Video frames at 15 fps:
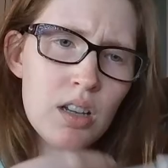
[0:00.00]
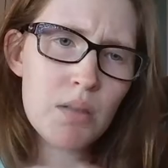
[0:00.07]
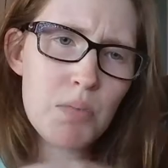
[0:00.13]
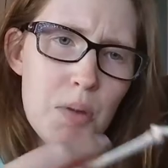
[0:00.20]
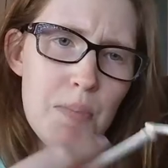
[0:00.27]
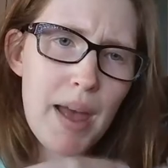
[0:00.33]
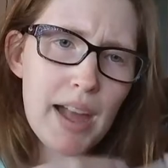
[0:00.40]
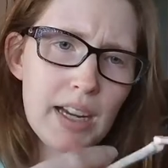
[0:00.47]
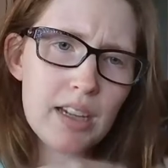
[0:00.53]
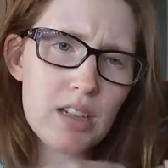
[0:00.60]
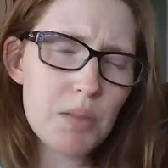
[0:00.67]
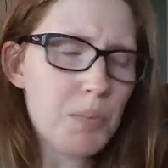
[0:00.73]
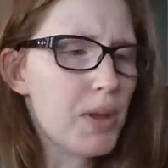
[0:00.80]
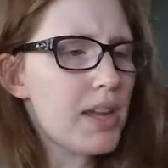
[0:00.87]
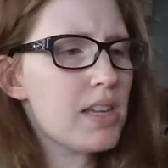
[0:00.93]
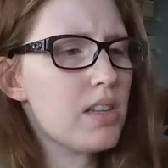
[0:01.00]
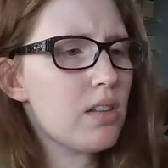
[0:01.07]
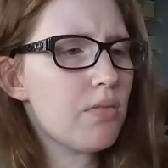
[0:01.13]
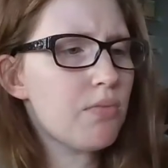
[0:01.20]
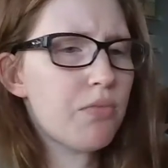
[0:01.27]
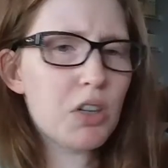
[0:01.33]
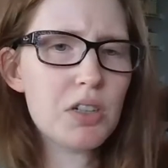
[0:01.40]
put back into place
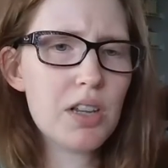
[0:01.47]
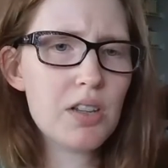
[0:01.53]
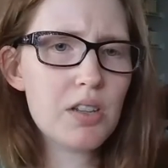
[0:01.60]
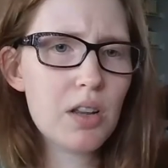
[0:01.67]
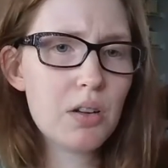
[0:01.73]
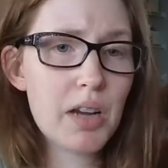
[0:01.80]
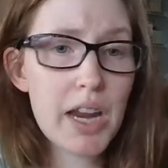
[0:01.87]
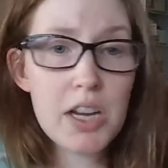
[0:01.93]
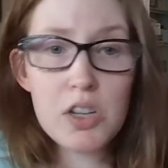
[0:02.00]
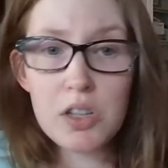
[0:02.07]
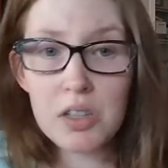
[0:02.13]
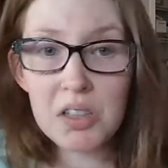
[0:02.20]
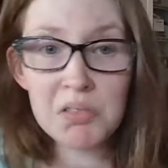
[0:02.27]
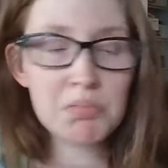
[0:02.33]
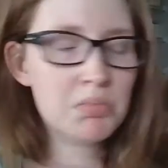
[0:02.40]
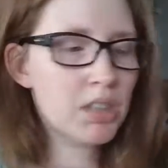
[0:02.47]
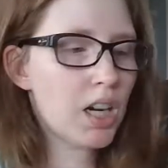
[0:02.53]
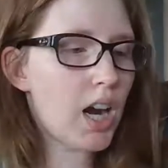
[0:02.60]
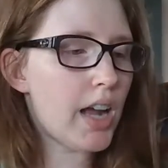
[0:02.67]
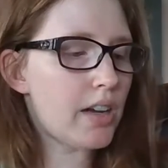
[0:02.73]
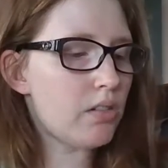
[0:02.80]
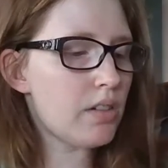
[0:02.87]
for dislocation.
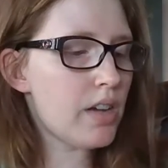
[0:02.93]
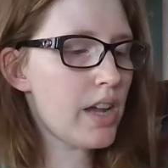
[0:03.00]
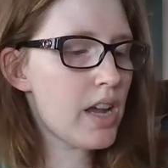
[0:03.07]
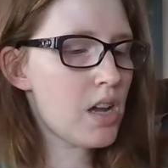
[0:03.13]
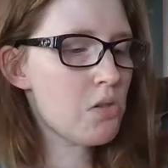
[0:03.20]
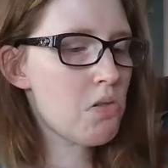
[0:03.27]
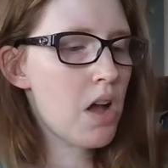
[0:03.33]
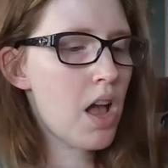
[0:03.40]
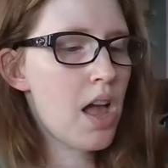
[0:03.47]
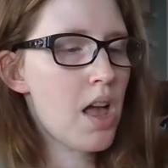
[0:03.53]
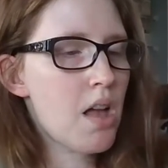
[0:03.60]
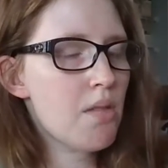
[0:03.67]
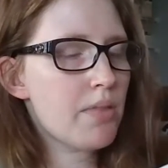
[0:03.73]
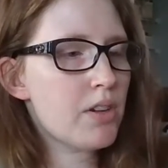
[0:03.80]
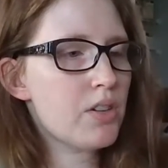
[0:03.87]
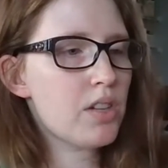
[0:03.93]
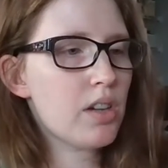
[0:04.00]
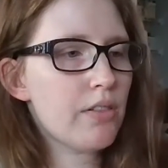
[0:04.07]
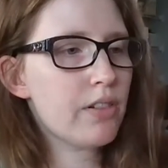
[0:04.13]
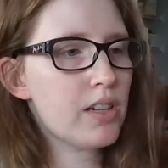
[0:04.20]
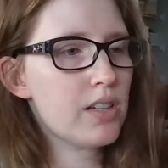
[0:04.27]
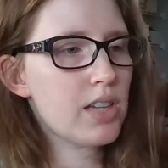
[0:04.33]
I don't know. There's
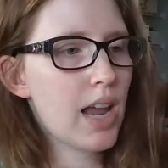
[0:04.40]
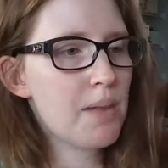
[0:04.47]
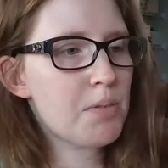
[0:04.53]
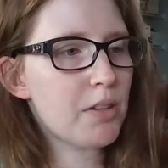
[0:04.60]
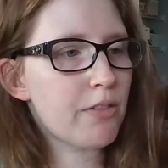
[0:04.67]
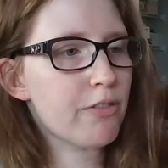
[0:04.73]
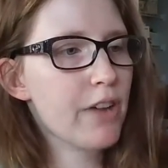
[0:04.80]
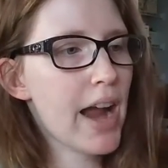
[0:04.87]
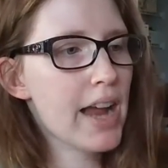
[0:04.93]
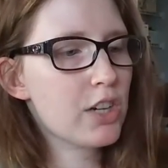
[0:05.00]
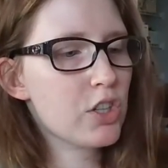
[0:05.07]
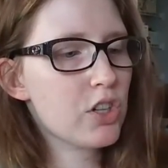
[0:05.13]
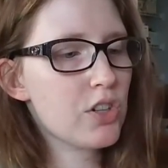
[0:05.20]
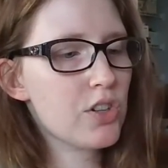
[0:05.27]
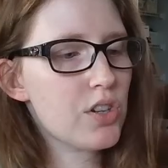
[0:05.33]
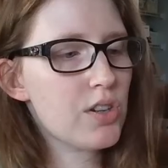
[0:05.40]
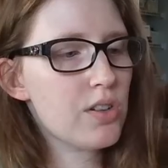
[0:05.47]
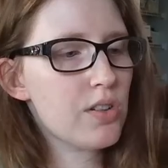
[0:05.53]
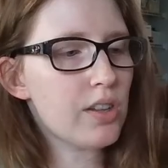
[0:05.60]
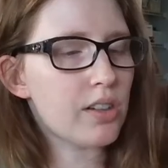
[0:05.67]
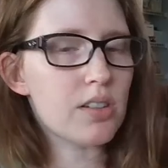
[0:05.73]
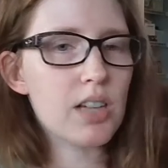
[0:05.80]
different types of fractures too.
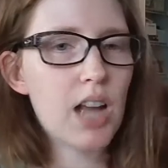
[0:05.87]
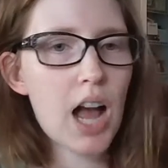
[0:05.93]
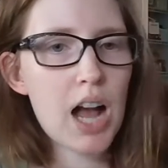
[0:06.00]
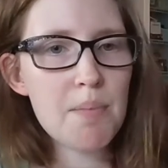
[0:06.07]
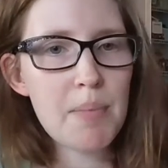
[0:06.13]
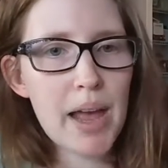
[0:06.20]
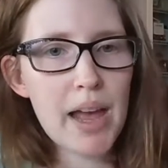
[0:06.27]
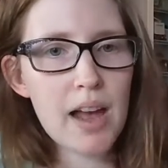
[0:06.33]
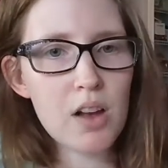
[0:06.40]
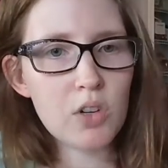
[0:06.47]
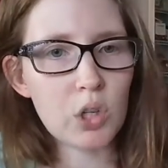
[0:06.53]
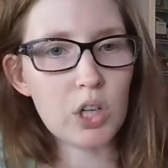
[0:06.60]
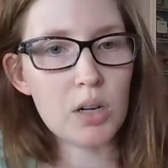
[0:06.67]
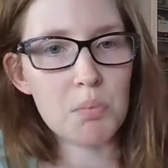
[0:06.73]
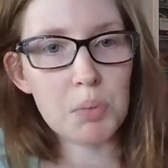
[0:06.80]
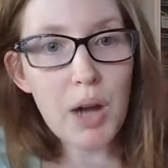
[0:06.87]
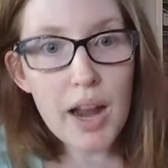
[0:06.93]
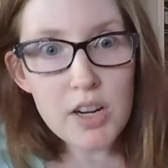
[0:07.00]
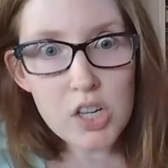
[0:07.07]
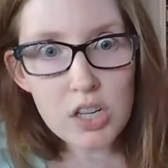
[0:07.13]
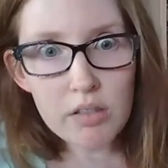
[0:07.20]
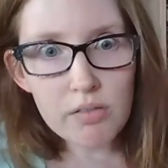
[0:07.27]
There's compound or
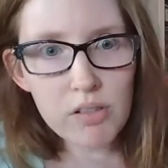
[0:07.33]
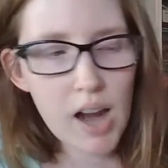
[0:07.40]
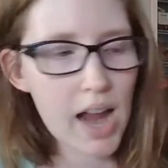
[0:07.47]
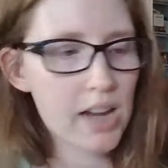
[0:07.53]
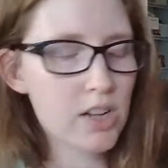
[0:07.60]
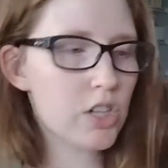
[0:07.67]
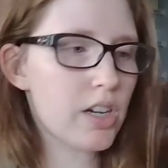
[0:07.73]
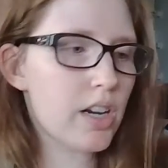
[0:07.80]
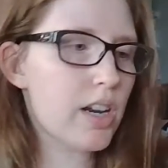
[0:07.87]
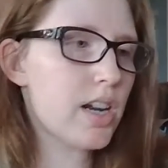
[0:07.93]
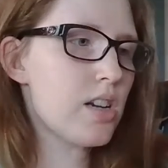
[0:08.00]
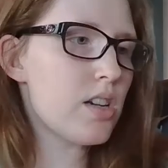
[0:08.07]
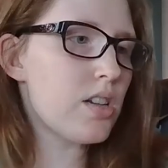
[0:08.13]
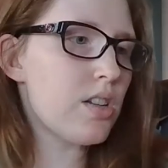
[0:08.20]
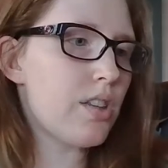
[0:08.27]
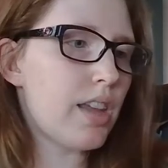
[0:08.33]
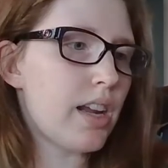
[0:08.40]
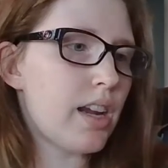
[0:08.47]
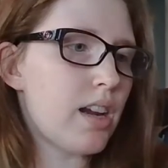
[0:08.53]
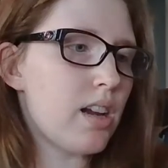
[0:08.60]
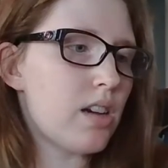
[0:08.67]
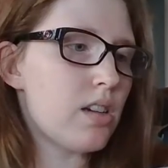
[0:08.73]
compression fractures.
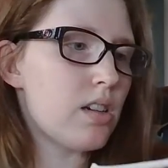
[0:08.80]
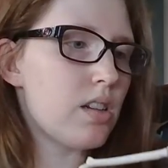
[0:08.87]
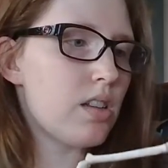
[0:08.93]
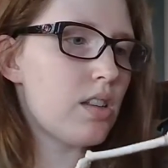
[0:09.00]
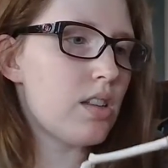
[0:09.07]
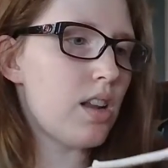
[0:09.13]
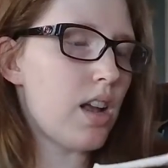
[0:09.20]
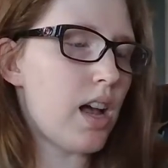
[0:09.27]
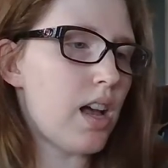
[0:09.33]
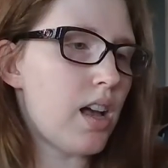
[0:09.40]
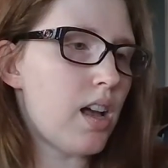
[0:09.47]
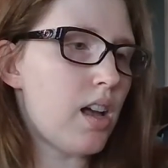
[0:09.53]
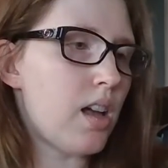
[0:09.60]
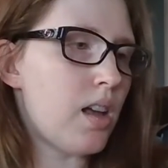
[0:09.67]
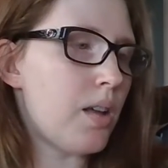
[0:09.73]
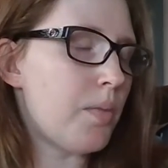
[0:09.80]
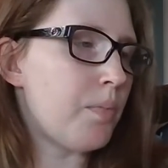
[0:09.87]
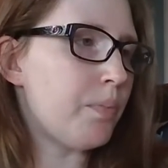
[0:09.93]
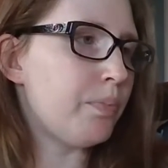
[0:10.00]
There's, I